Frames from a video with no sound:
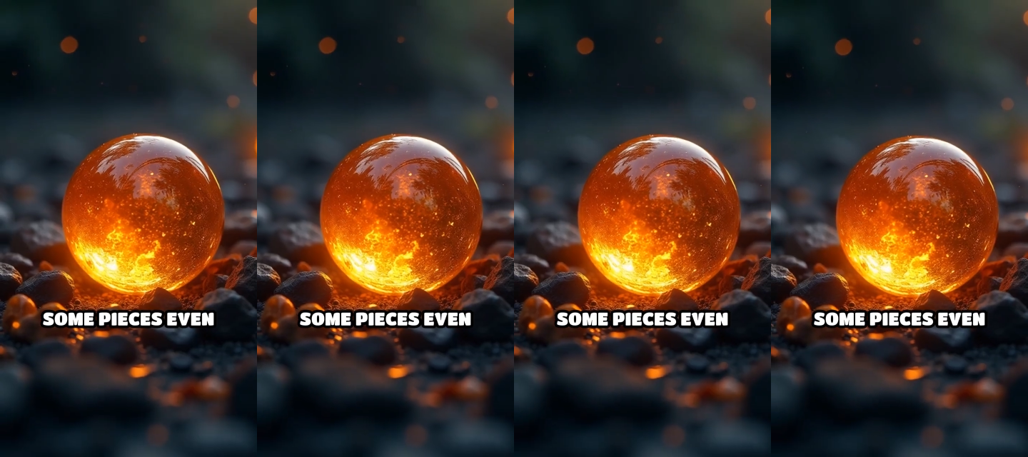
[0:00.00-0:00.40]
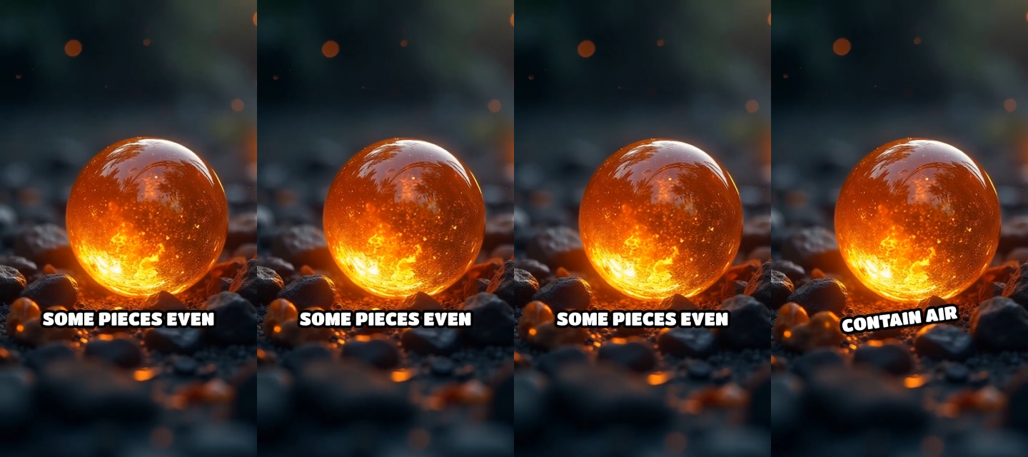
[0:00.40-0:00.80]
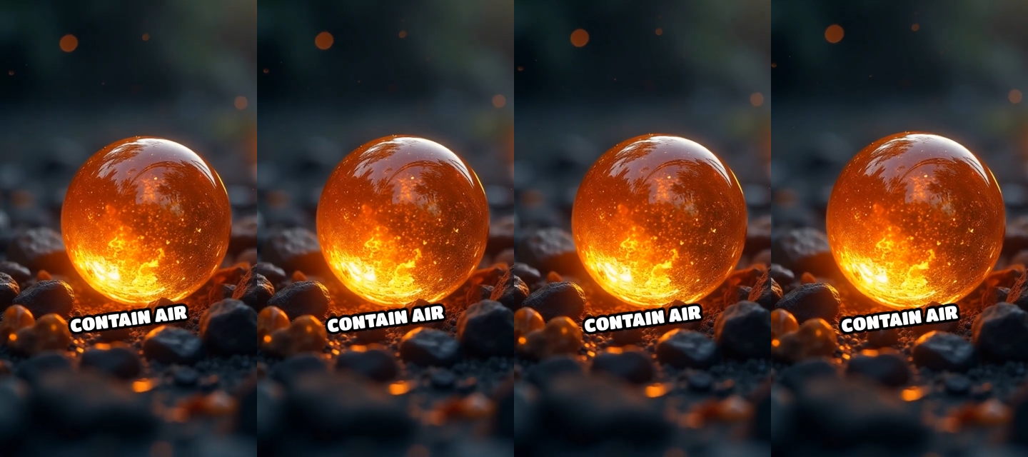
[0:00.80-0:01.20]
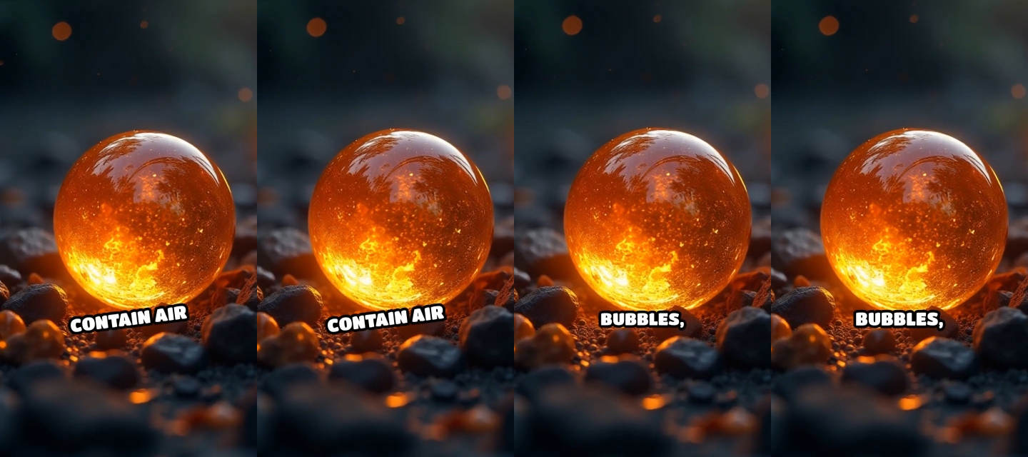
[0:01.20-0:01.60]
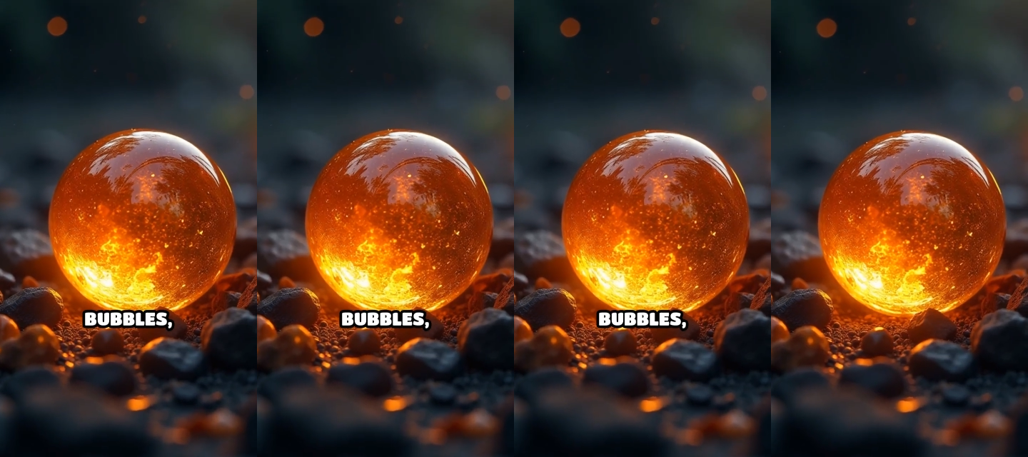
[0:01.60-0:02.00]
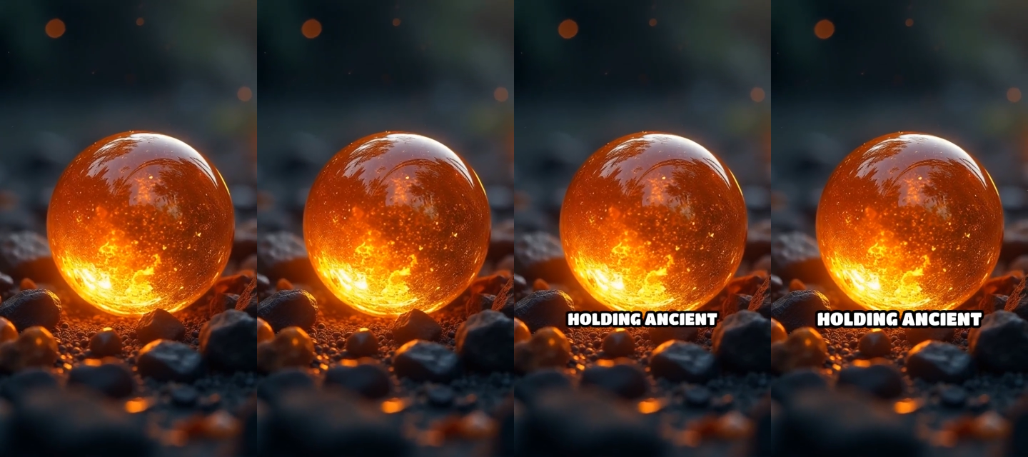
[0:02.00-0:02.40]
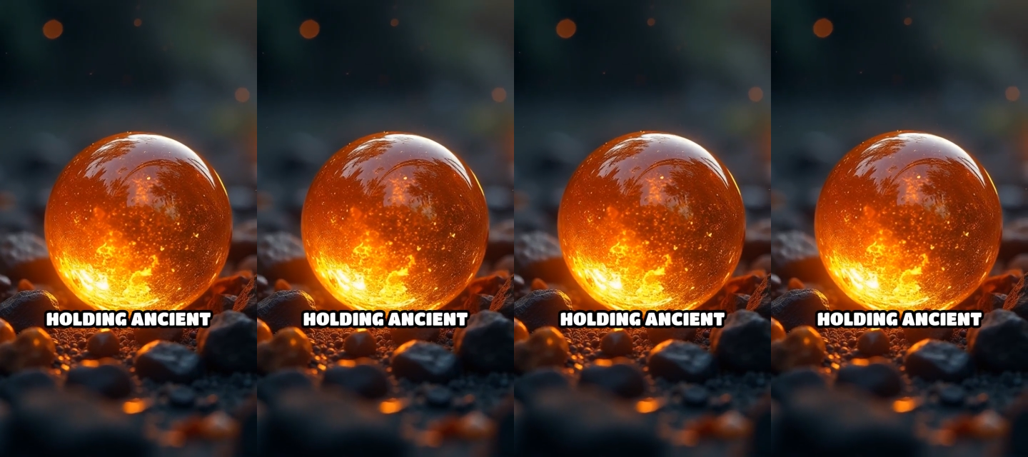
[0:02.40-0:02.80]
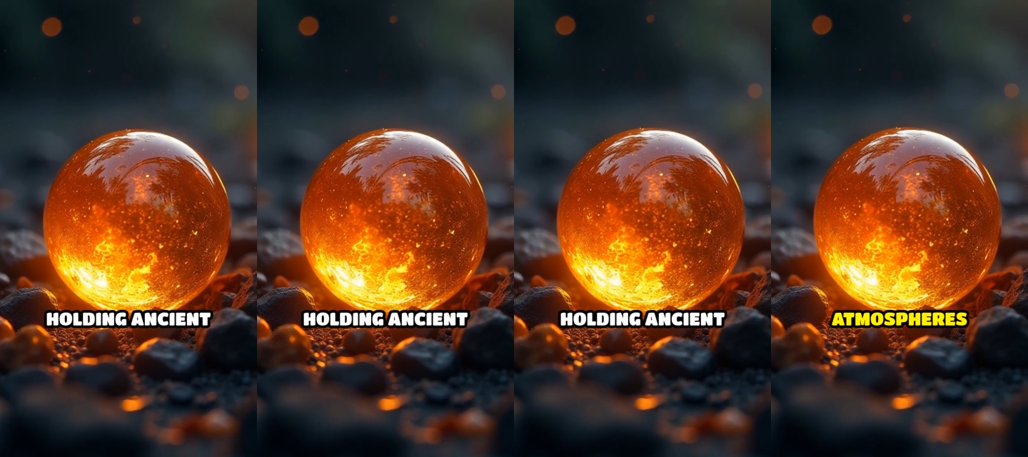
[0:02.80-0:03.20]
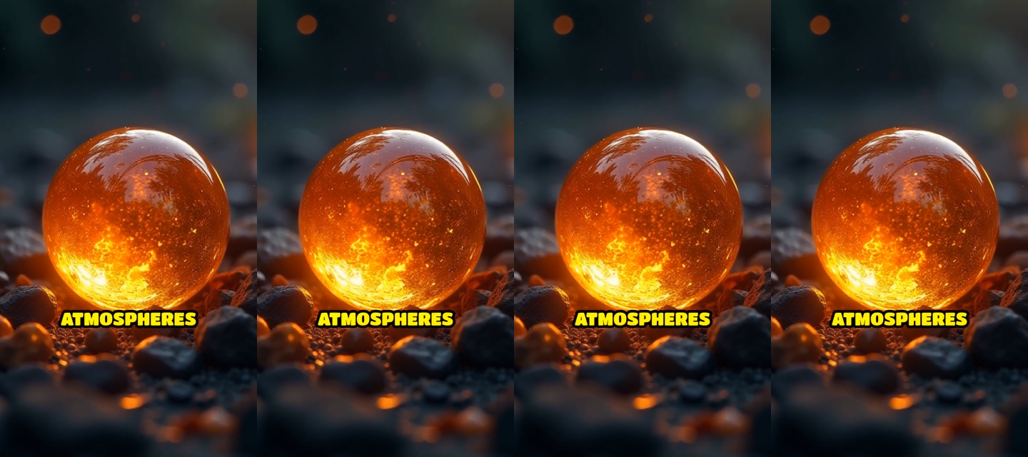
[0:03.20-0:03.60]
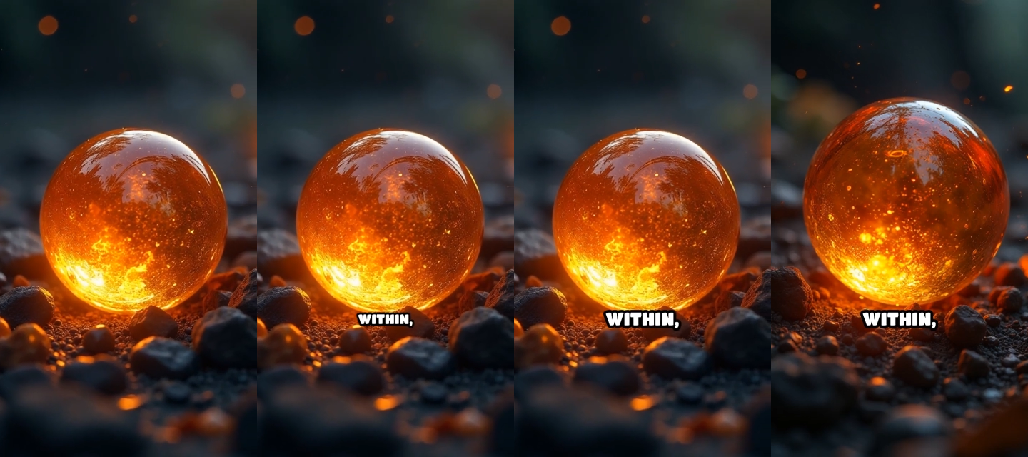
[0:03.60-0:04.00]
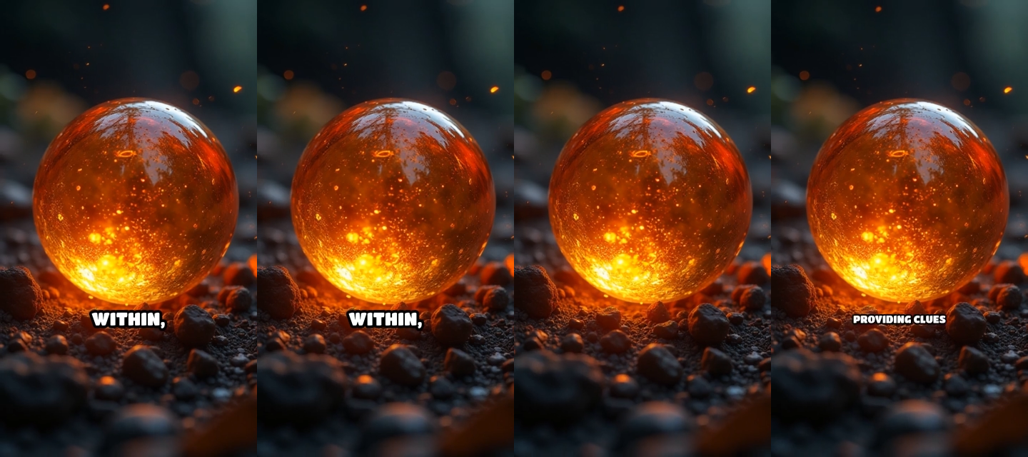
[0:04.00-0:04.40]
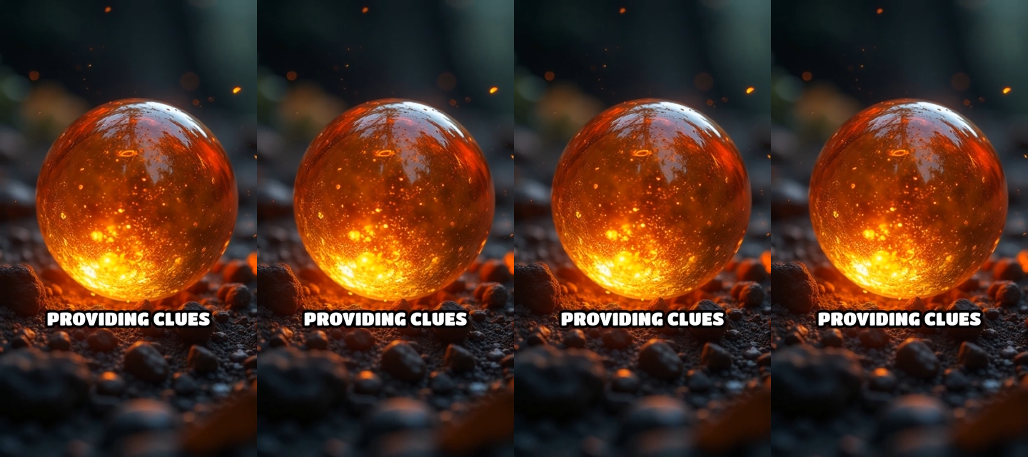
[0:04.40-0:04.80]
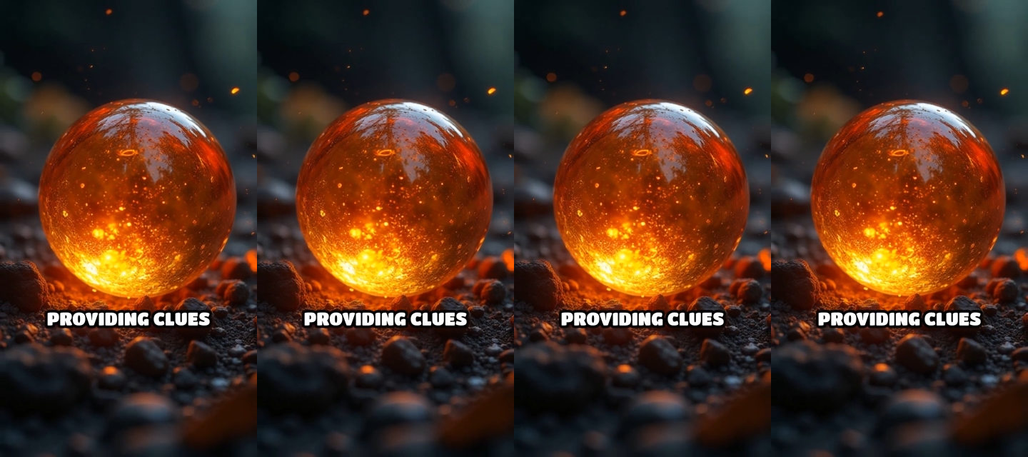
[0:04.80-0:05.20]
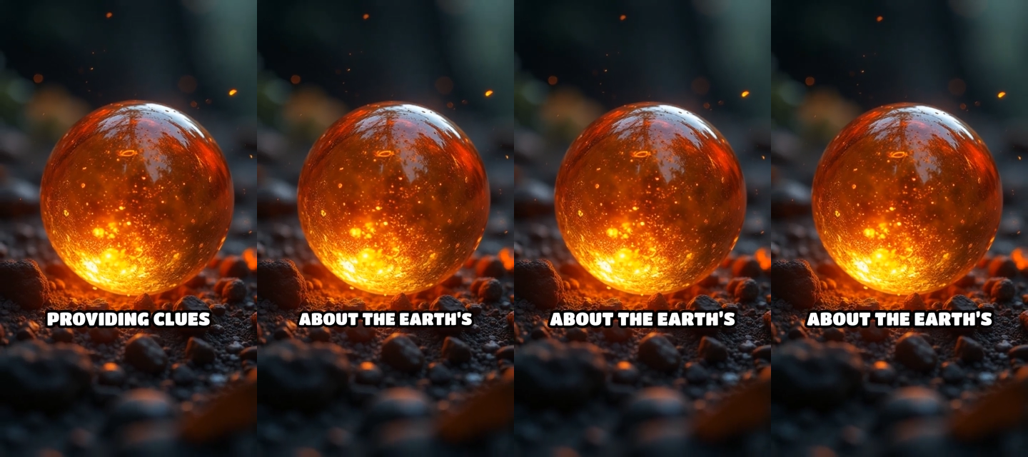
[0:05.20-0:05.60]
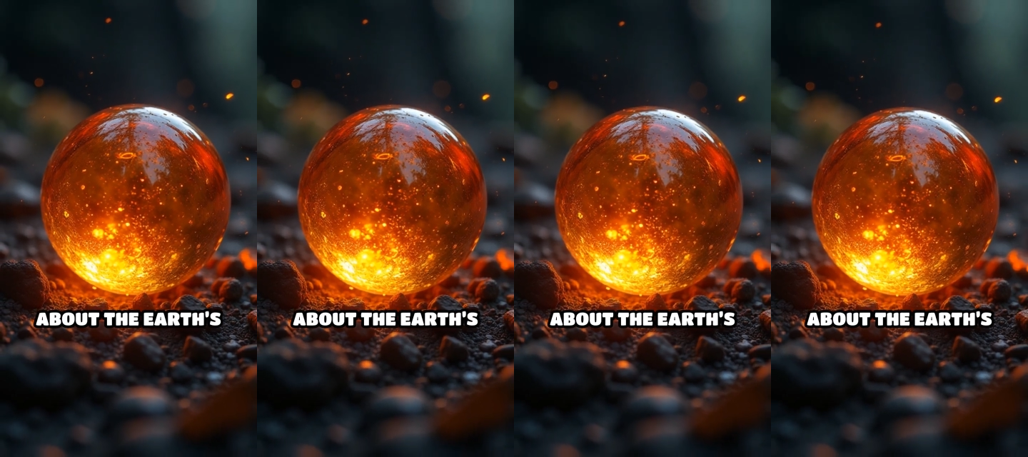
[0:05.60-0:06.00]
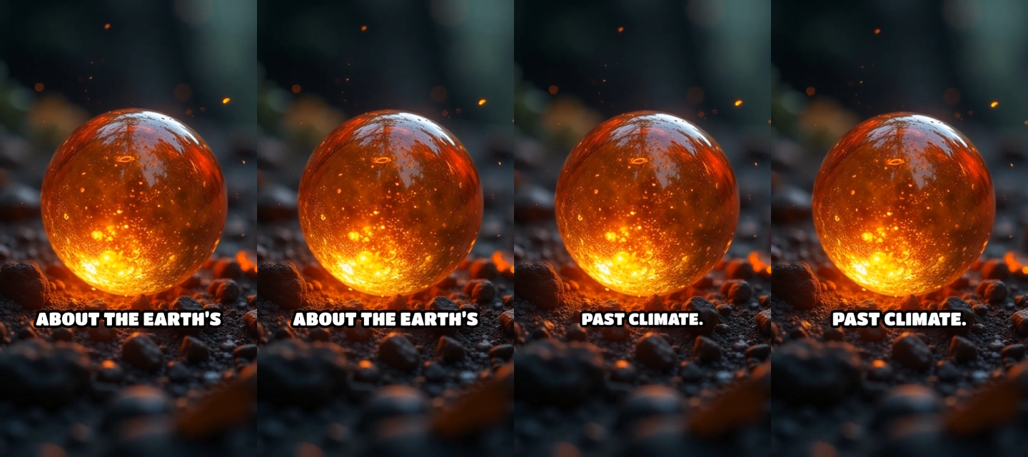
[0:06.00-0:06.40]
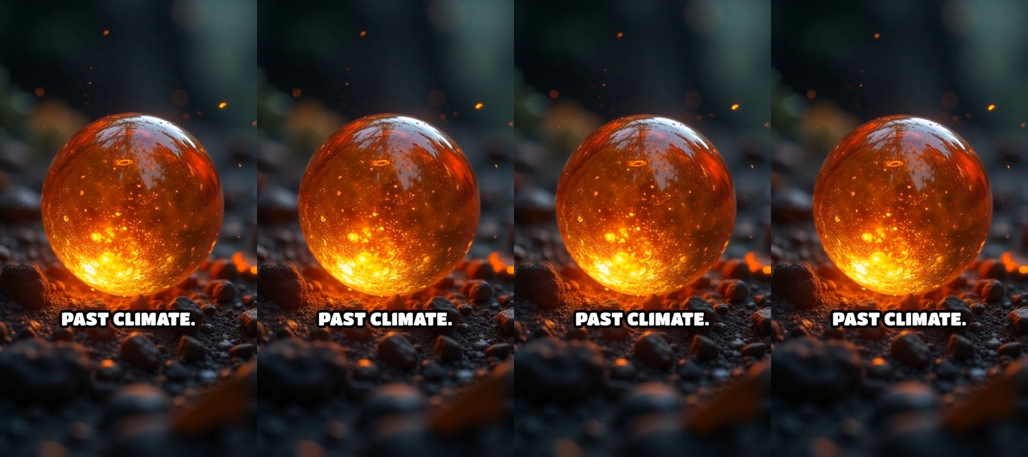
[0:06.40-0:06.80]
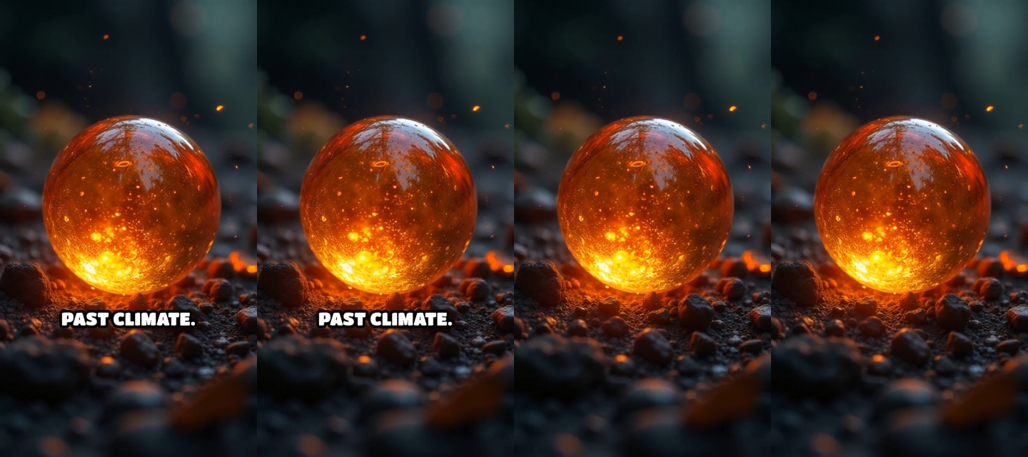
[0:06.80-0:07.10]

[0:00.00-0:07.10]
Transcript: Nobody's mouth can be seen.